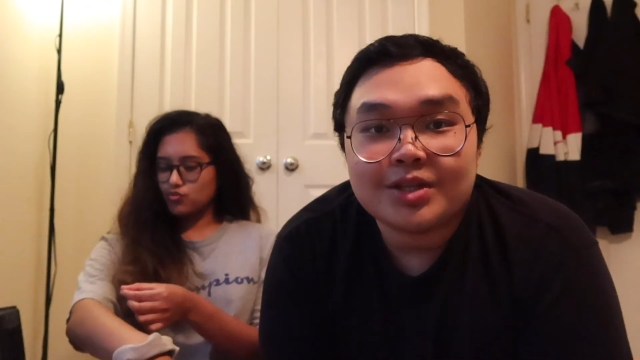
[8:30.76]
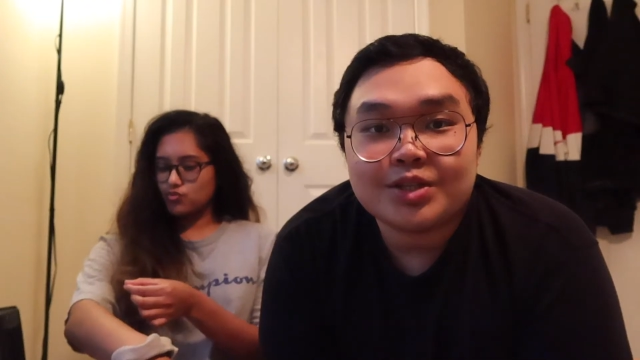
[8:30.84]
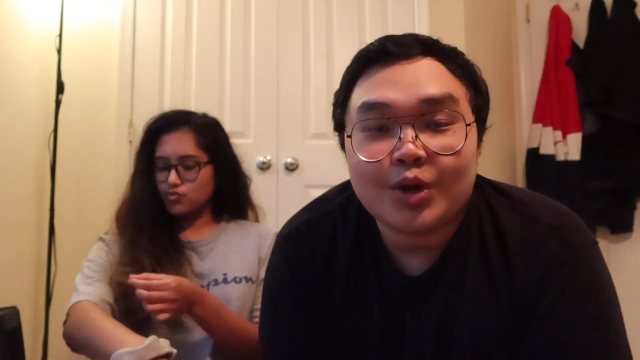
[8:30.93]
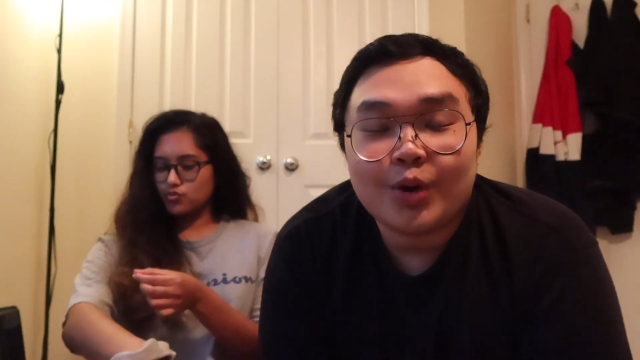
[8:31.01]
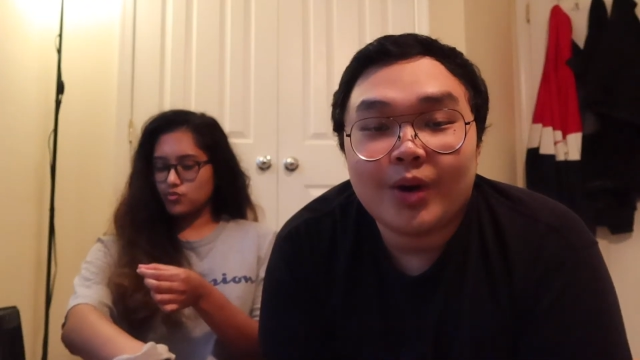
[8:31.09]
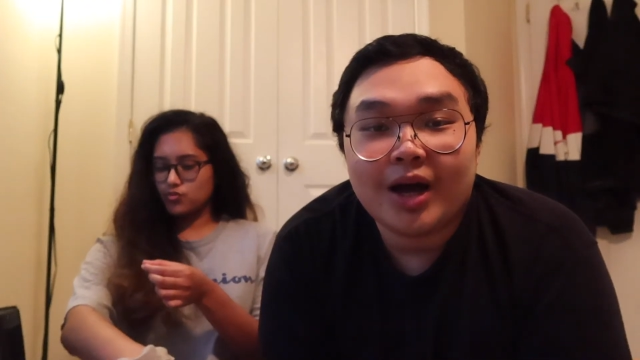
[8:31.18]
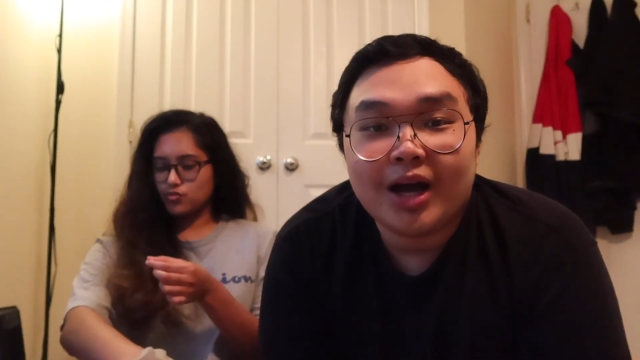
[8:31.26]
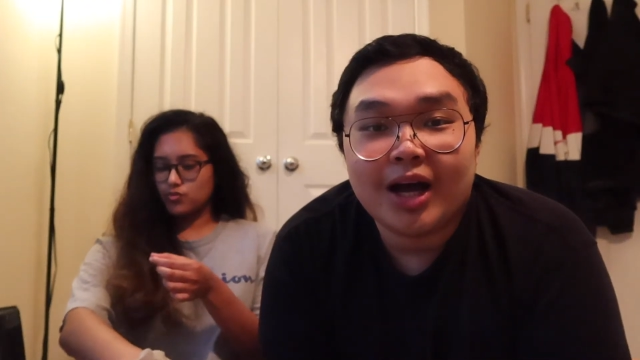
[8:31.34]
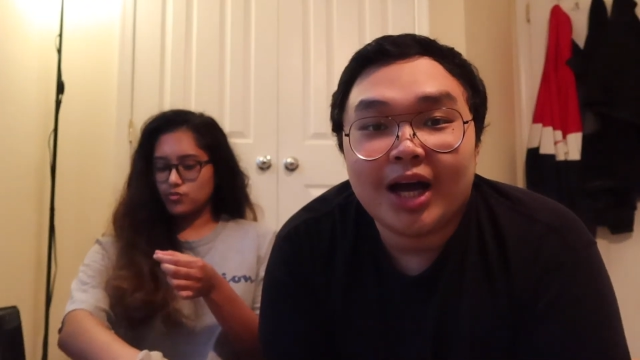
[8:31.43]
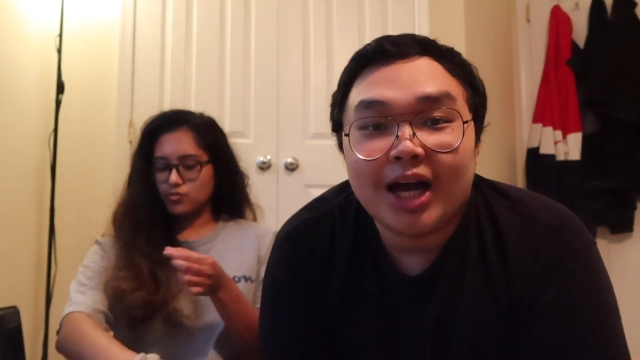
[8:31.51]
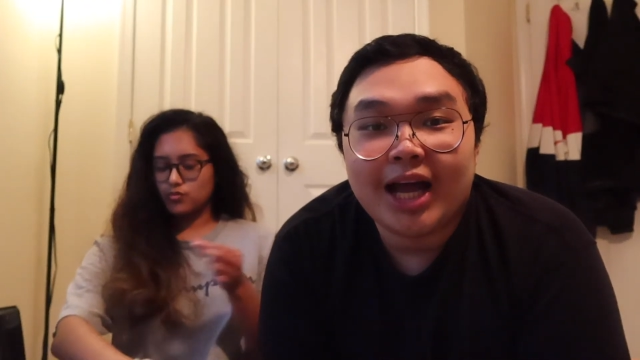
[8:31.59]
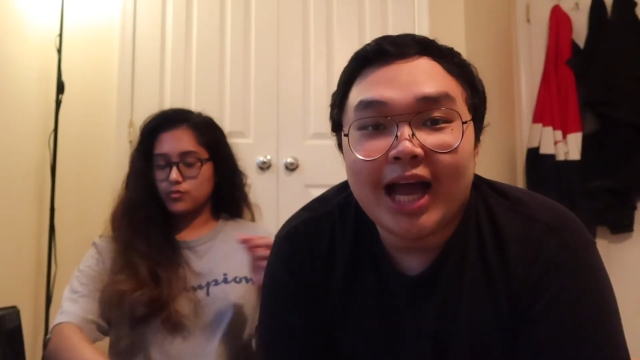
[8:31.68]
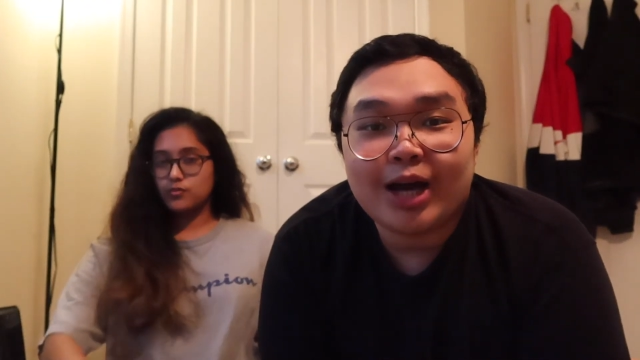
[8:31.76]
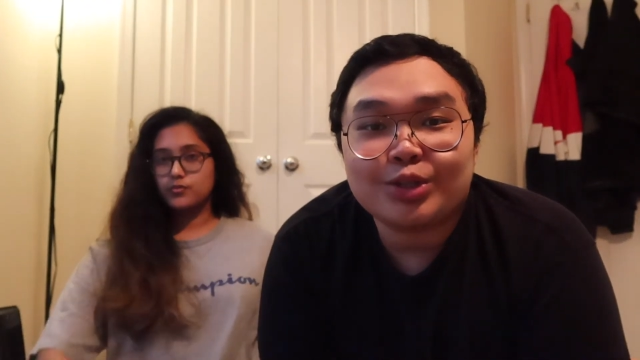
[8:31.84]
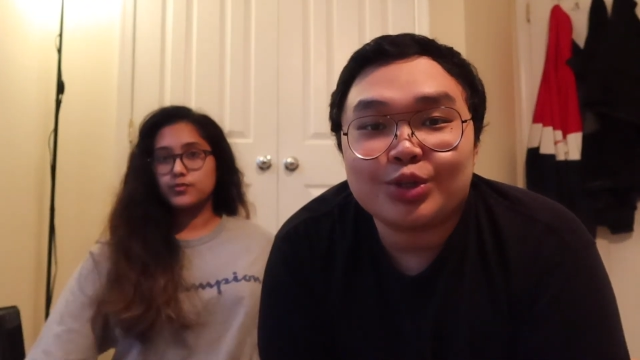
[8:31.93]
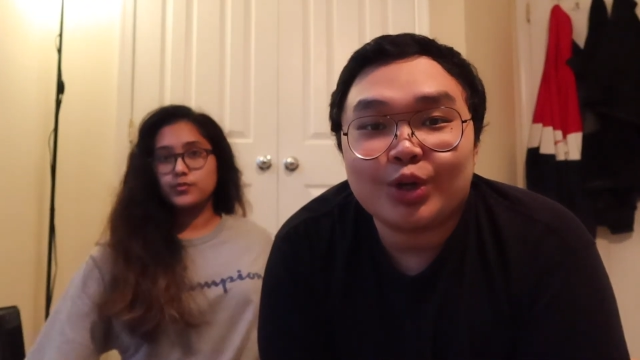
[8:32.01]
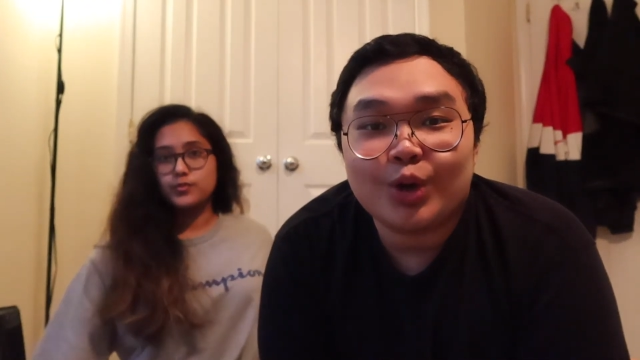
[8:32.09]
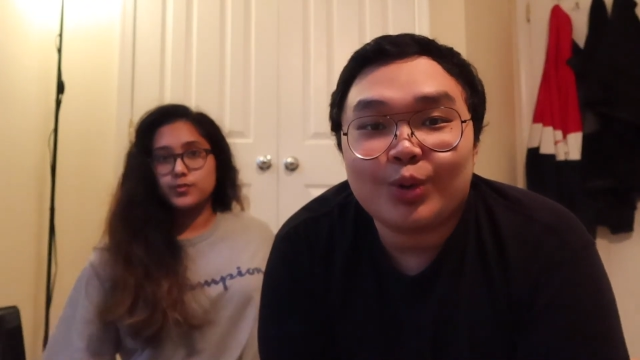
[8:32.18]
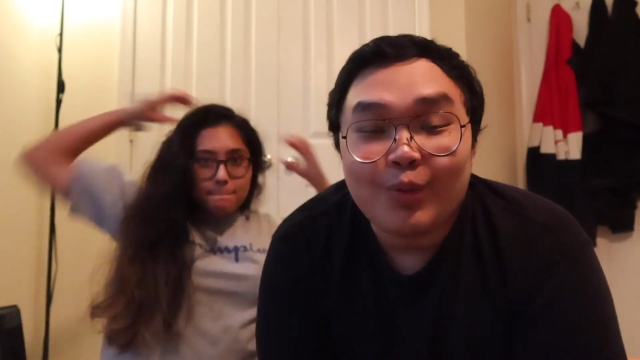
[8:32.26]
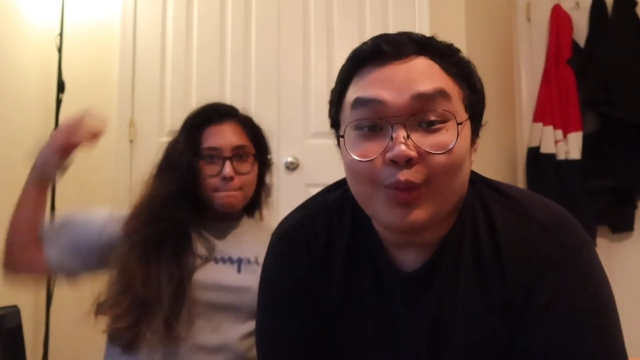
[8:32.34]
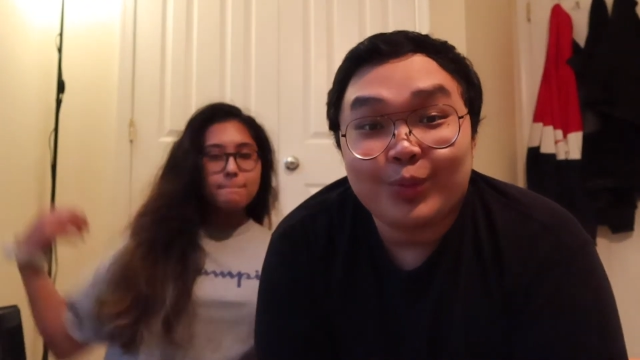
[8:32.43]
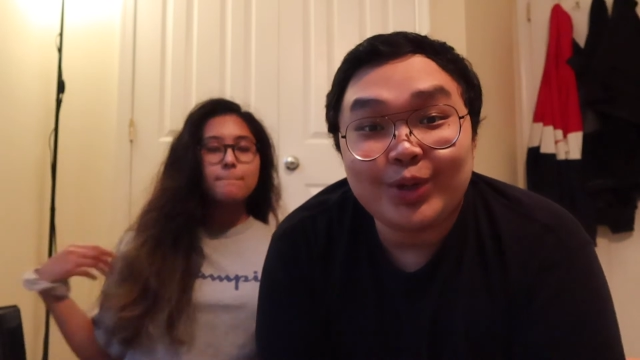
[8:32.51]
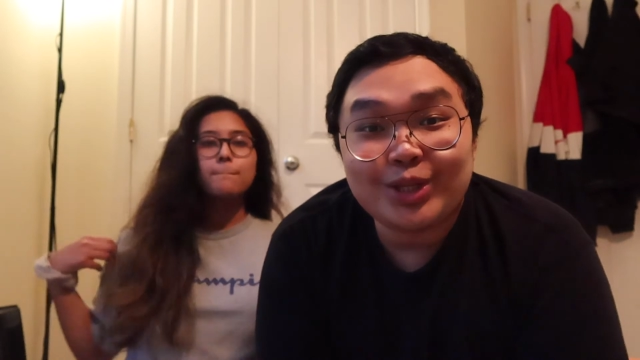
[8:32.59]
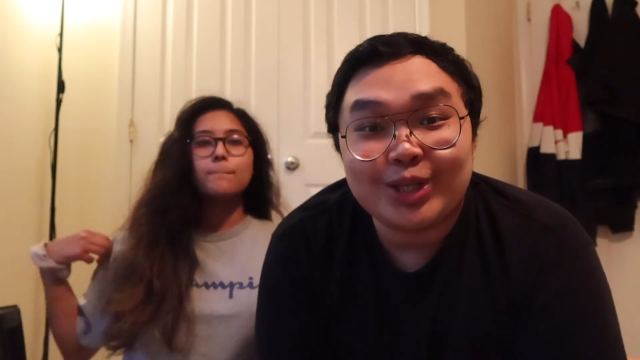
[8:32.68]
Speaker 1: So, uh, outro, what
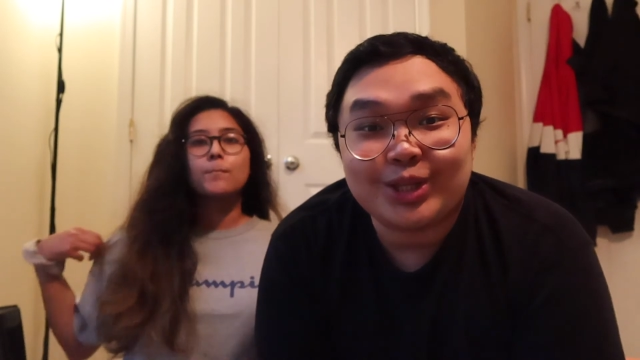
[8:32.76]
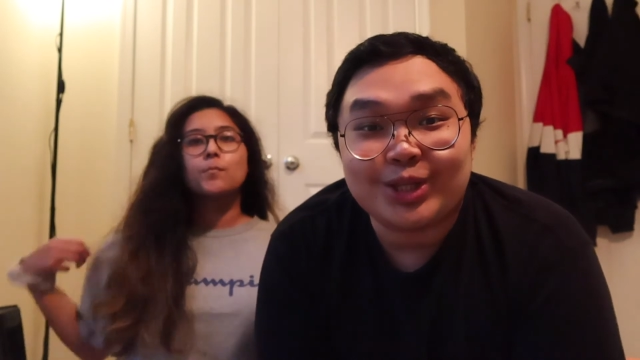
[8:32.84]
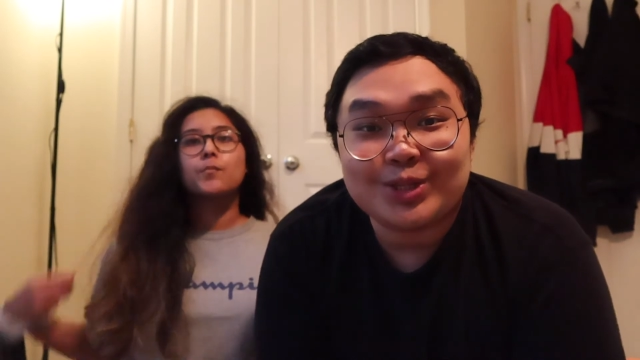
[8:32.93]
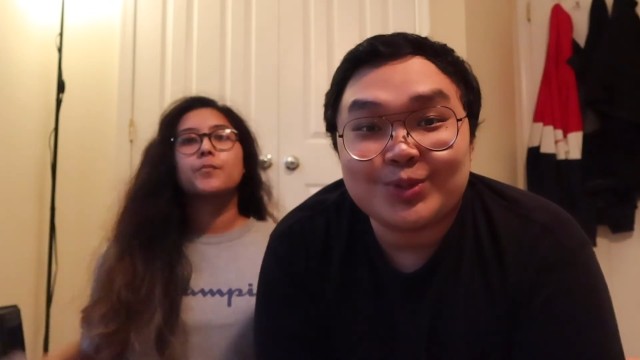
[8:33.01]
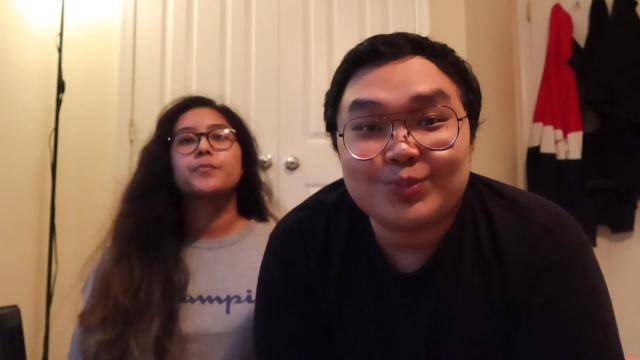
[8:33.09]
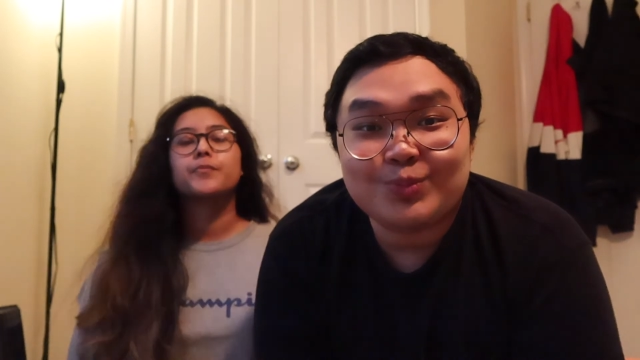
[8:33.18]
we did this